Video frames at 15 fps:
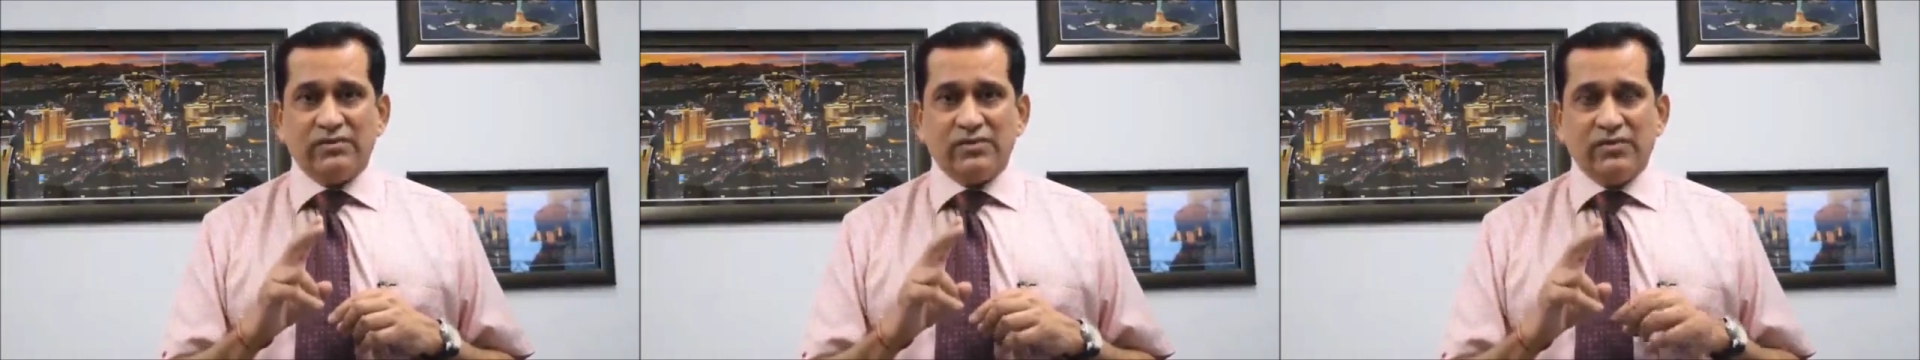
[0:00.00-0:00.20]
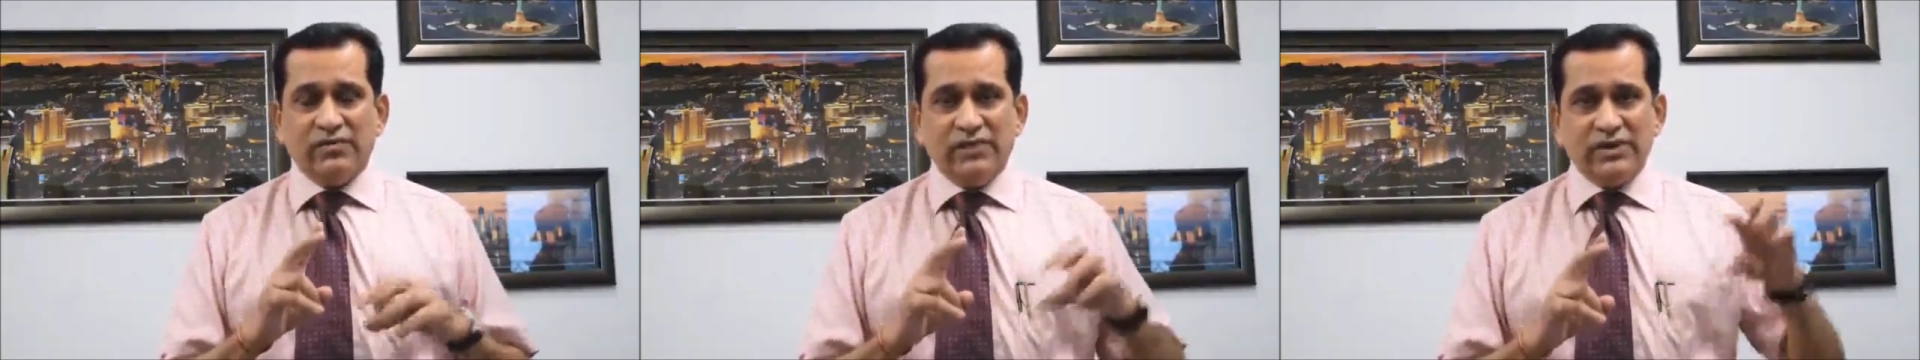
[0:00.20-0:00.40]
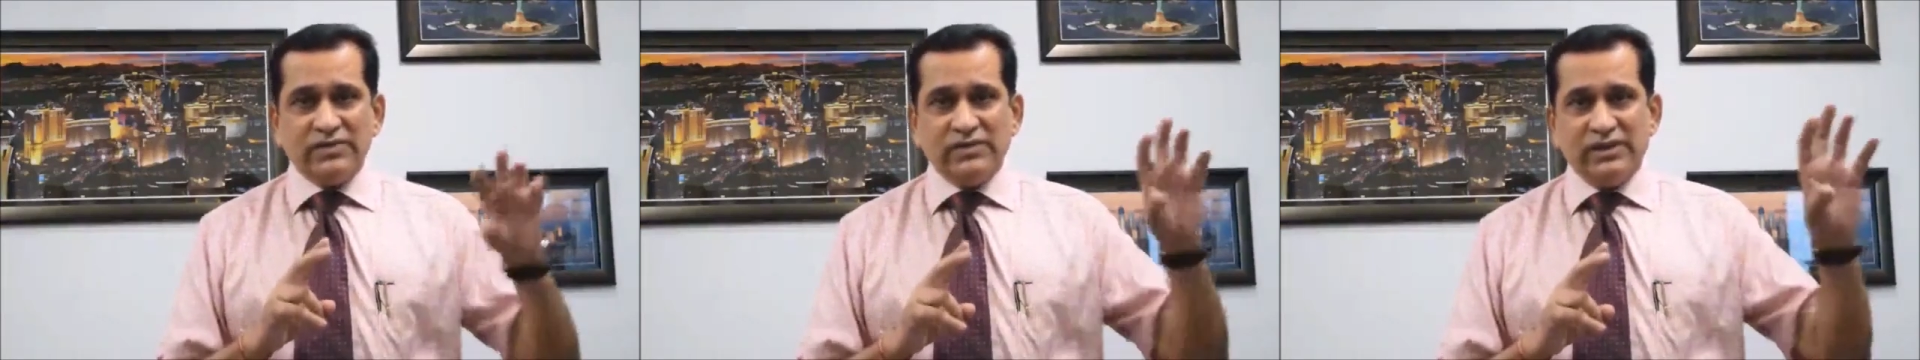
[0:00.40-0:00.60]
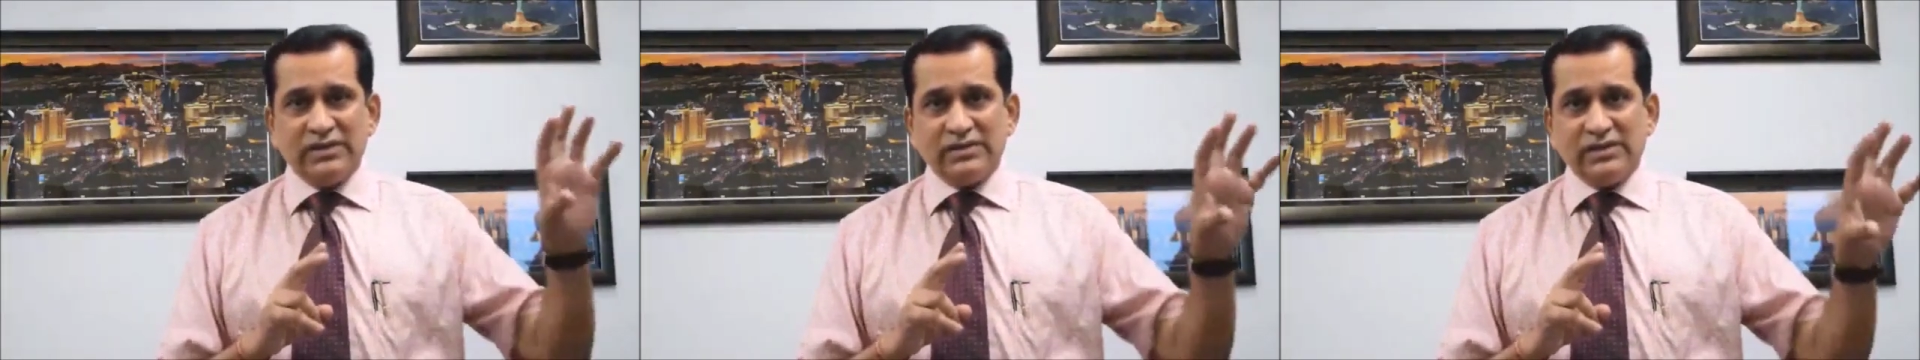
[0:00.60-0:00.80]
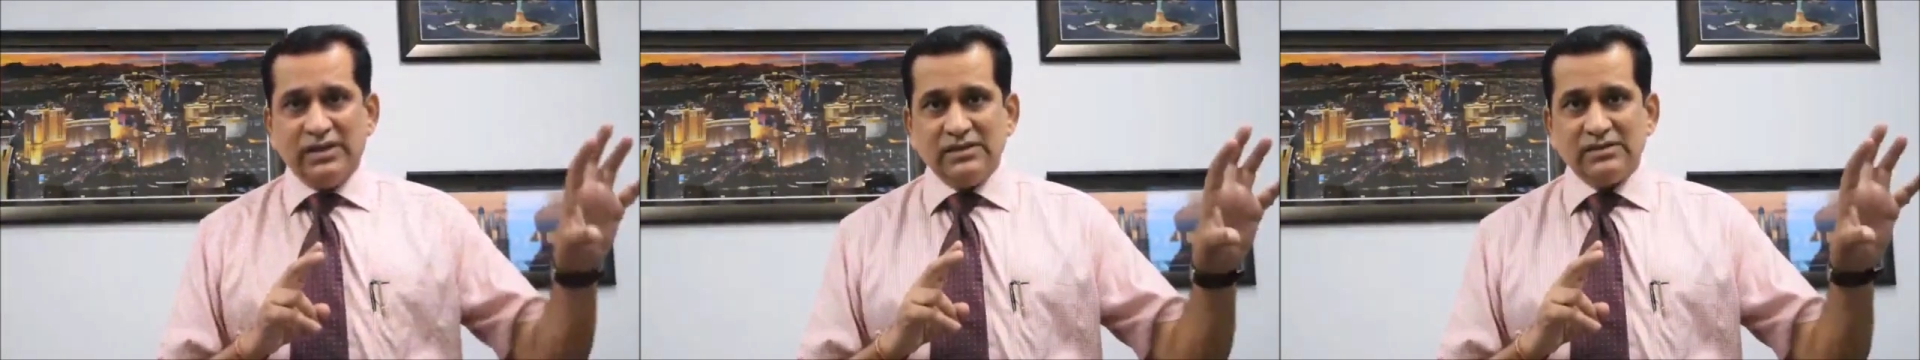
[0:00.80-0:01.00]
So first we
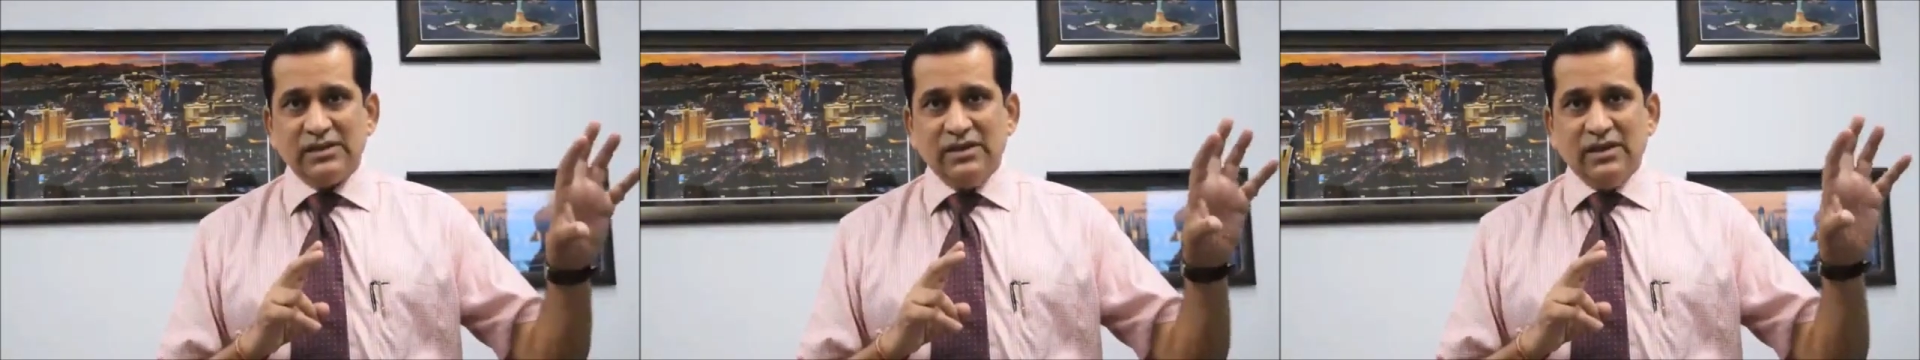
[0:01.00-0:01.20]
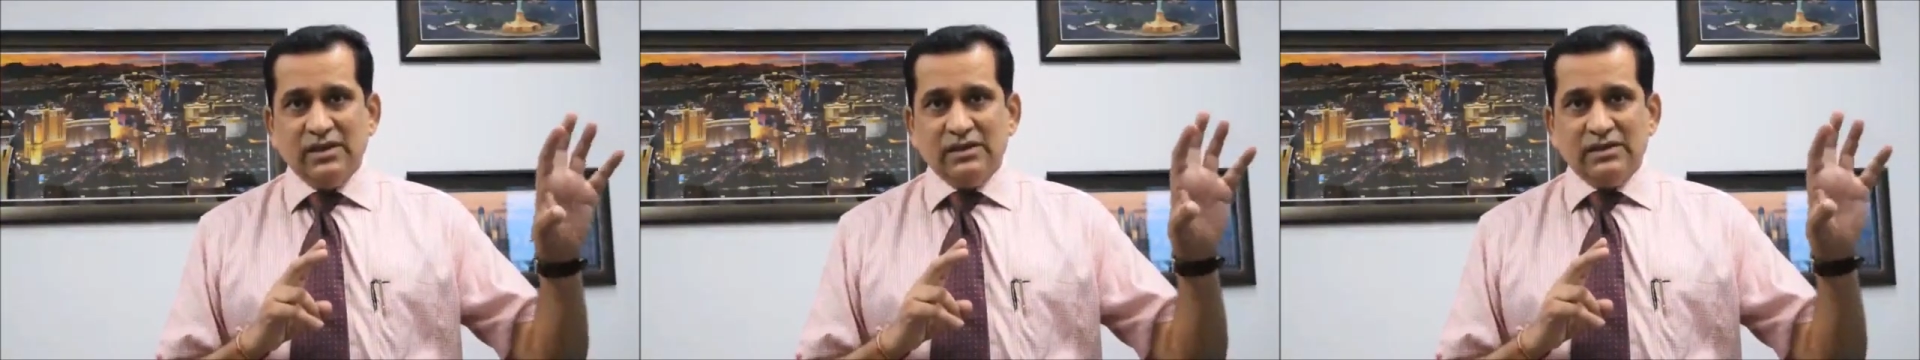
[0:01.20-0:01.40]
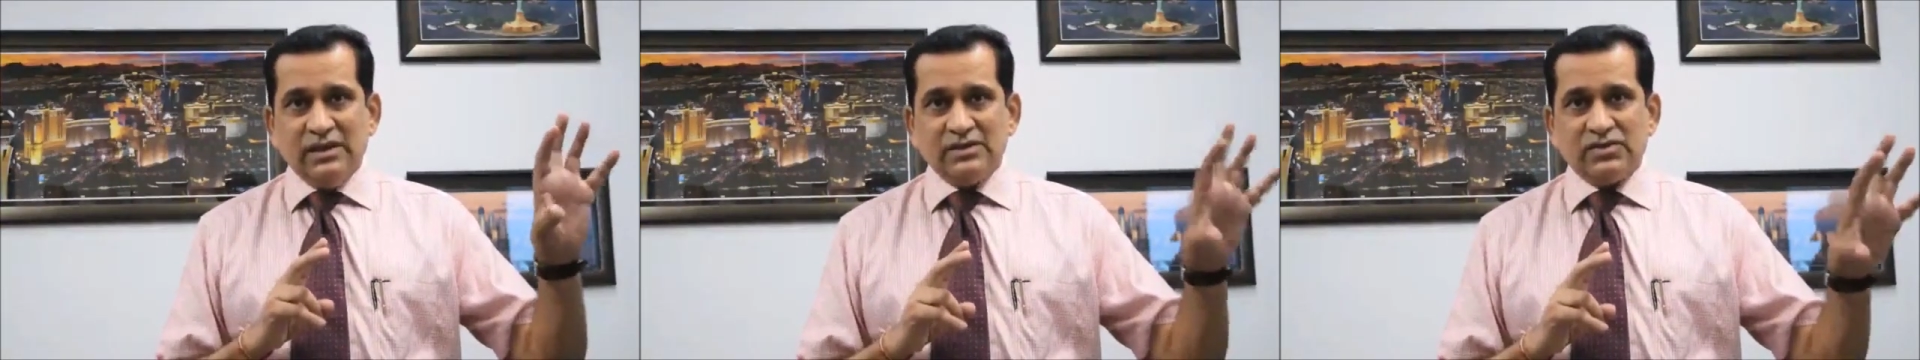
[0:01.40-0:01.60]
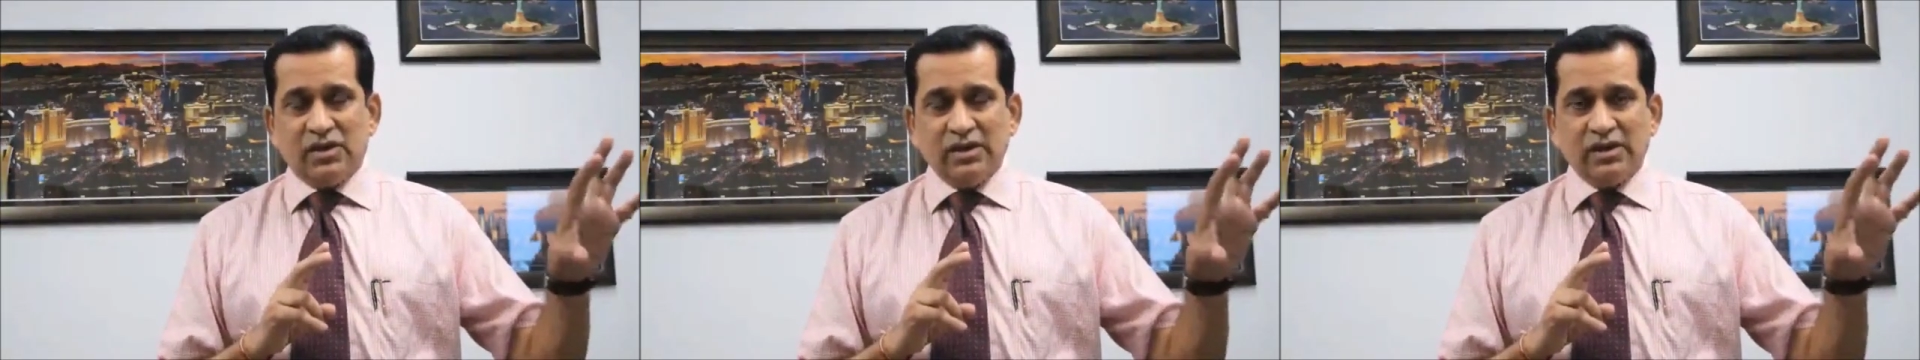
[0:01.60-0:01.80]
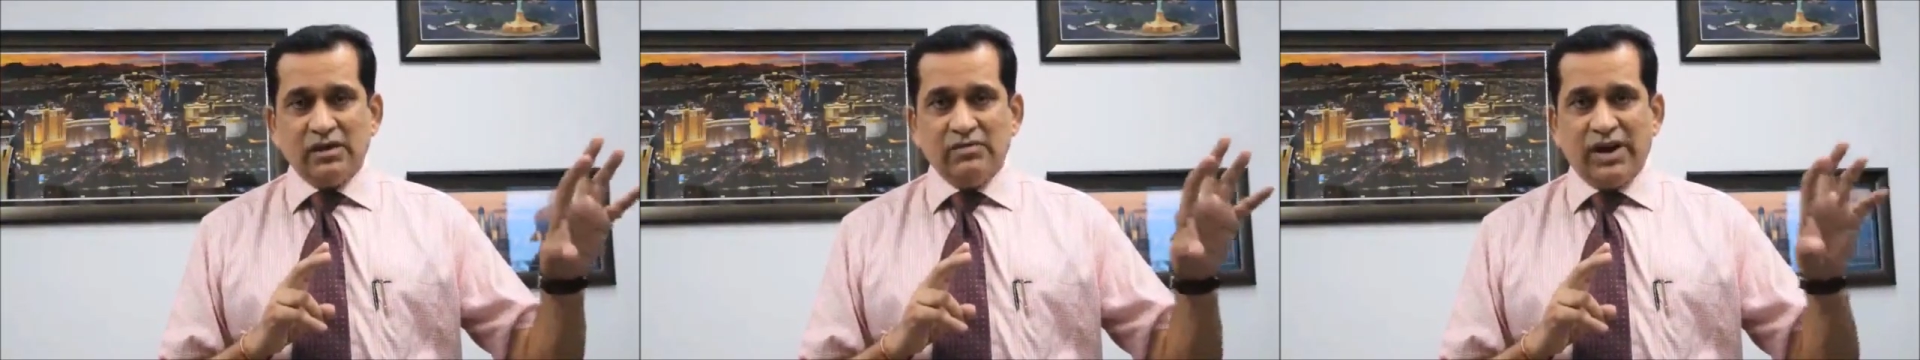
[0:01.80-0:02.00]
discussed the
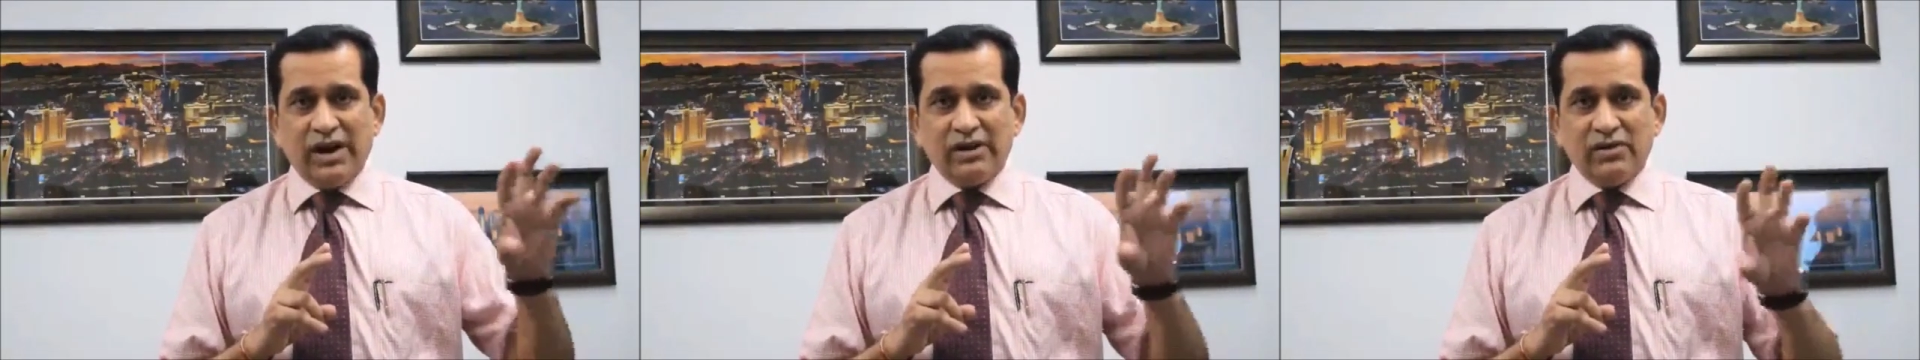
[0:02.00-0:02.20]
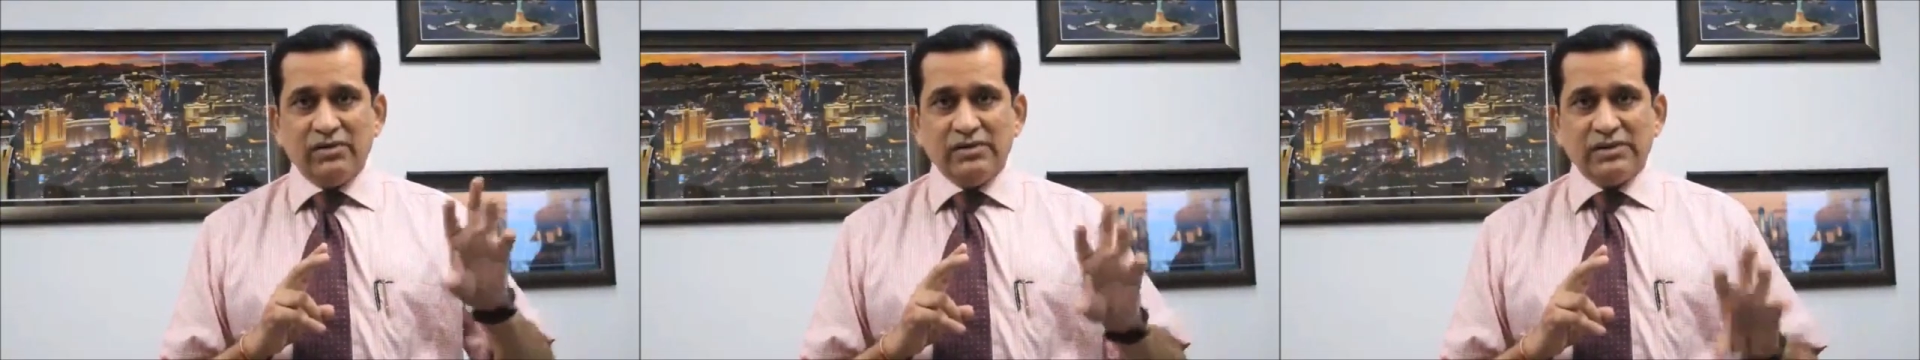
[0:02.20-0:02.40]
historical background,